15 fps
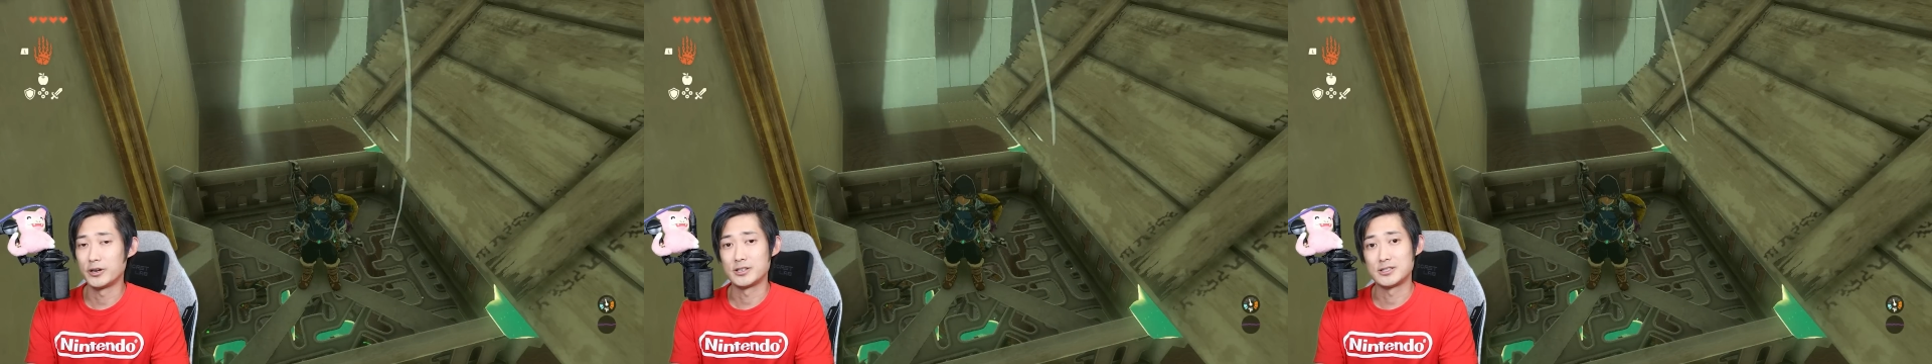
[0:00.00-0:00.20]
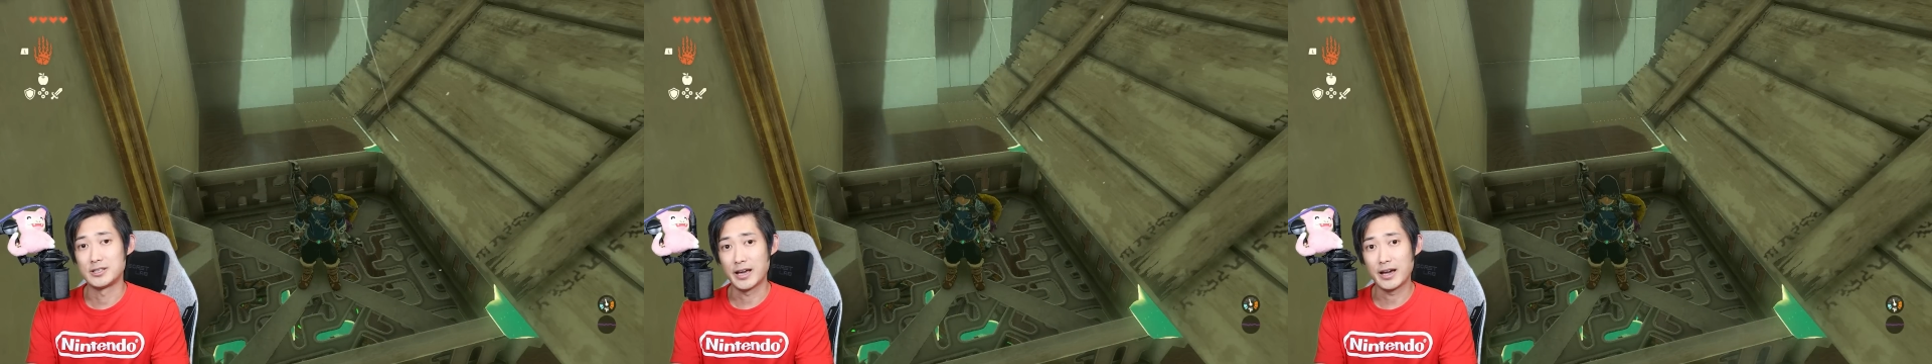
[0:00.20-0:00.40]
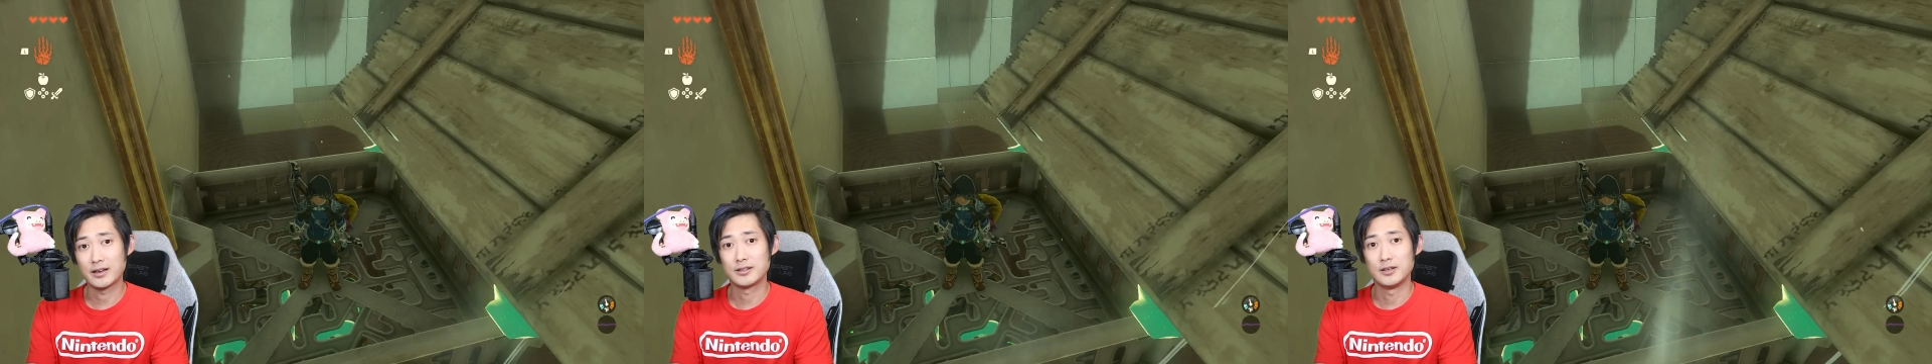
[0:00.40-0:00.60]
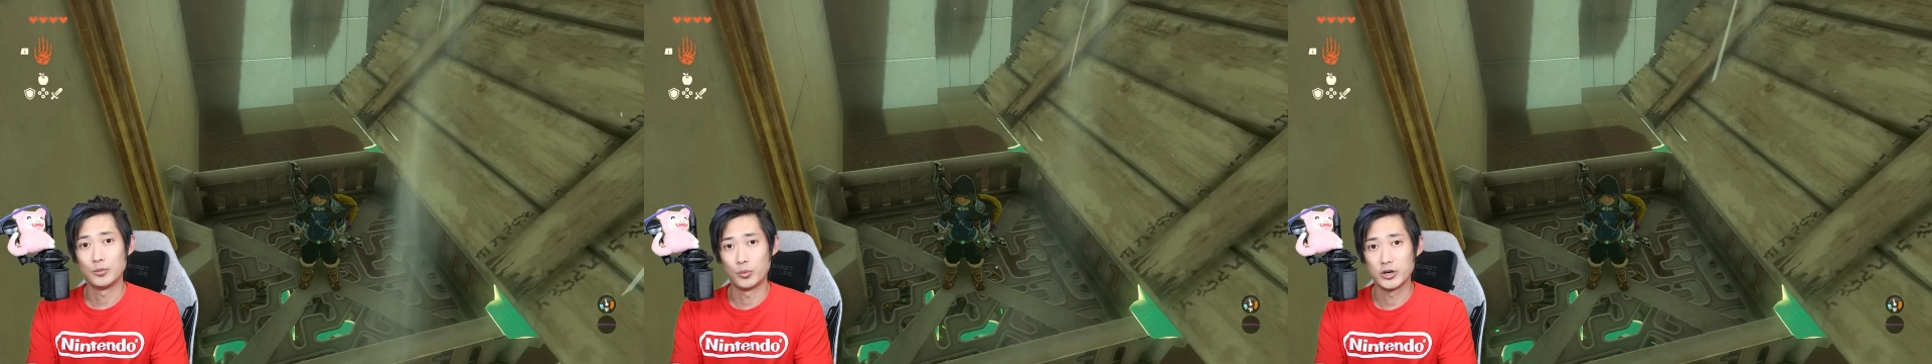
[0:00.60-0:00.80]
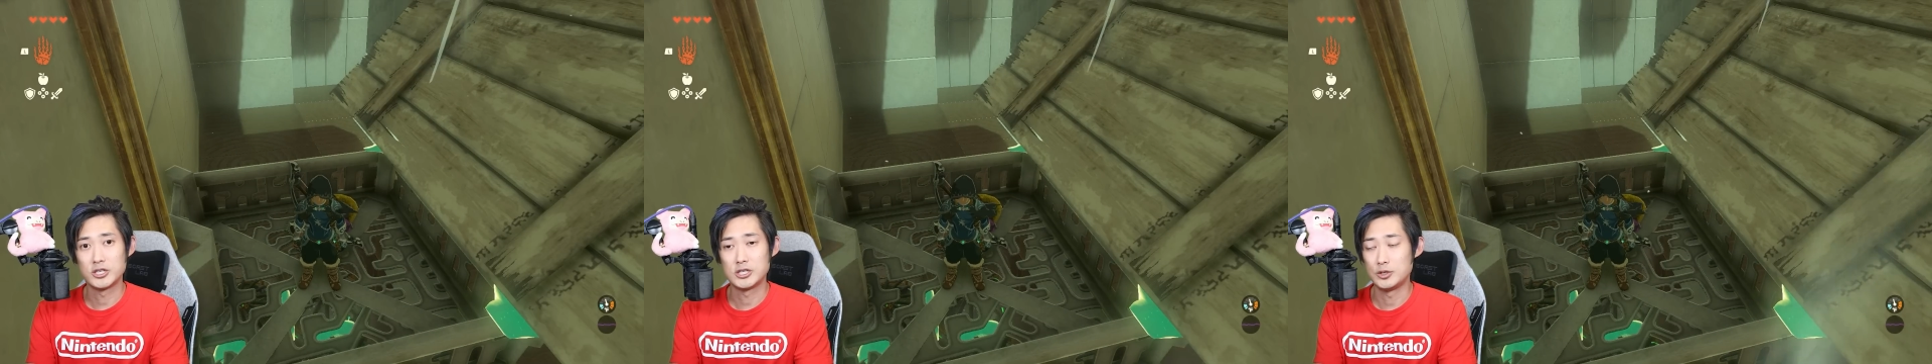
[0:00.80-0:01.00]
exactly
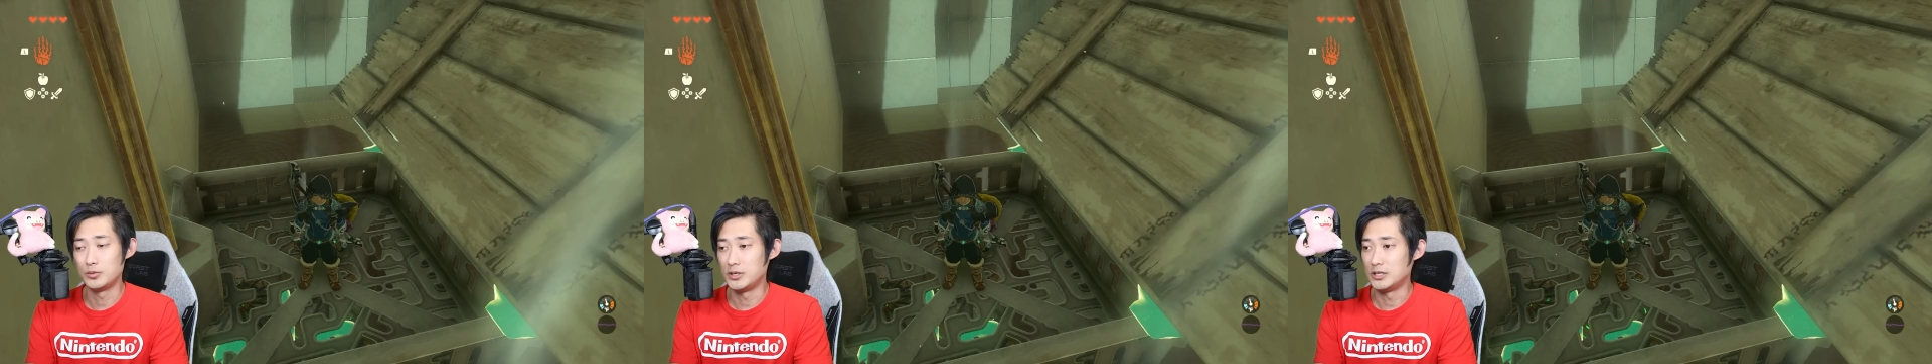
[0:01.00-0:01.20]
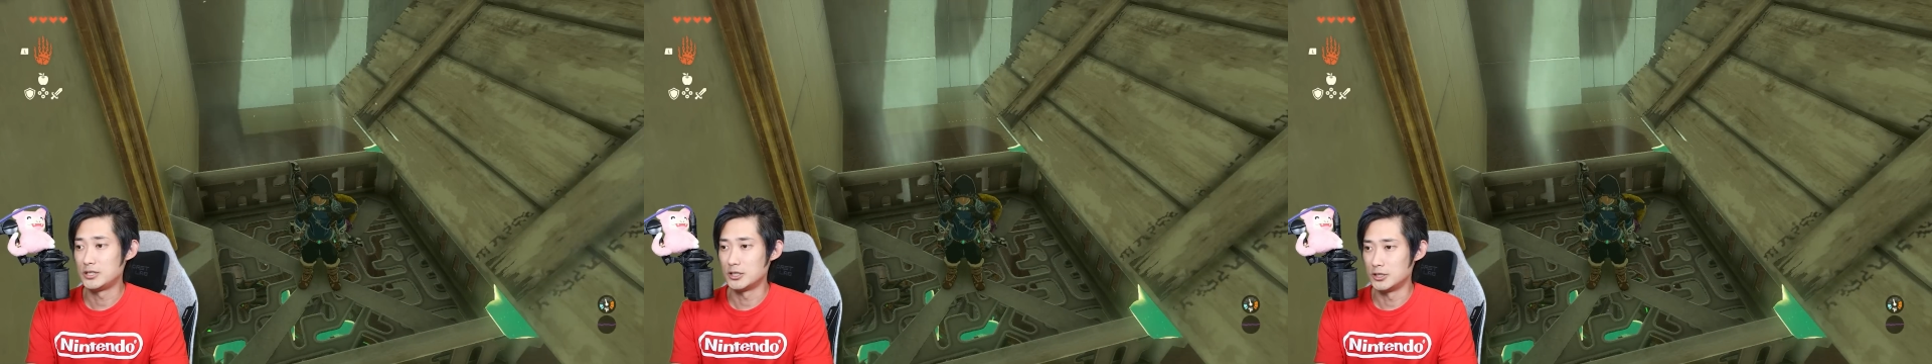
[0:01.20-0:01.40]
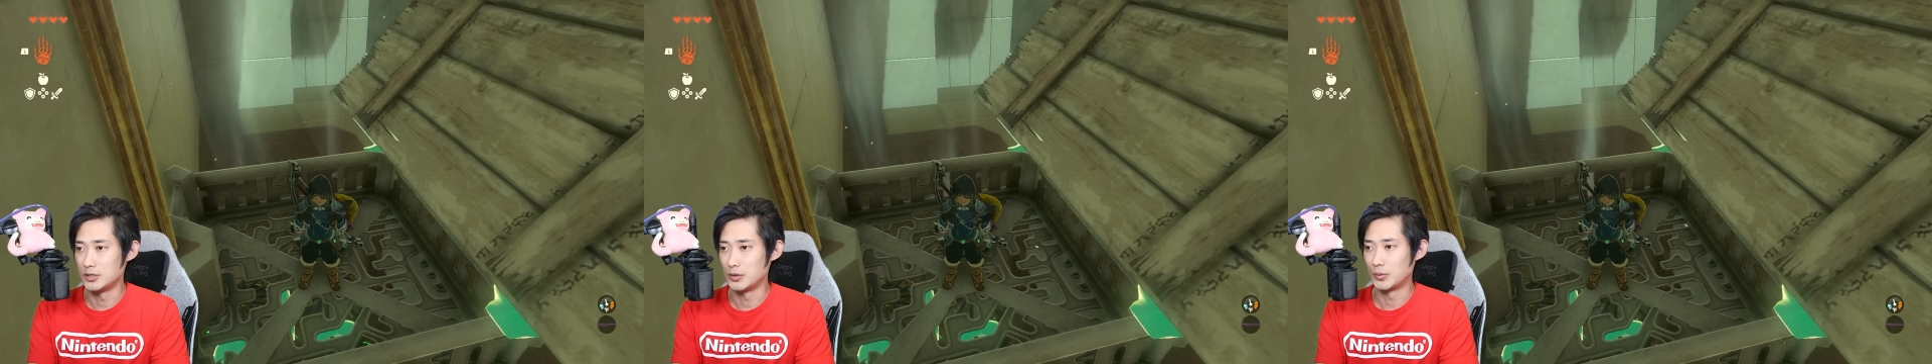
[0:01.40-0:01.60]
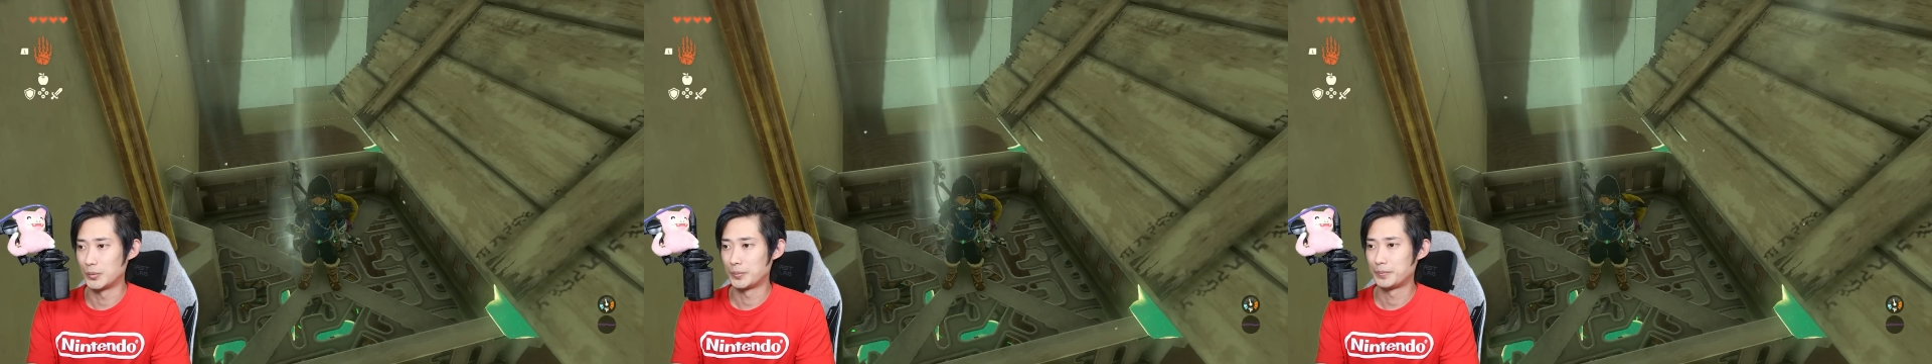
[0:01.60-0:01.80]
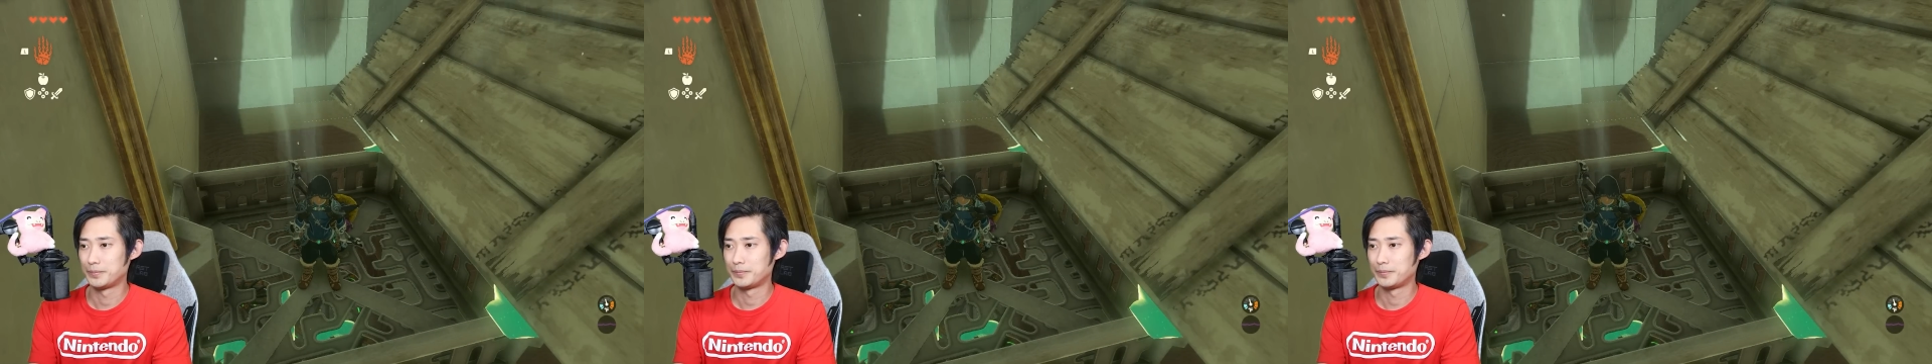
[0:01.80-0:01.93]
what you need to do.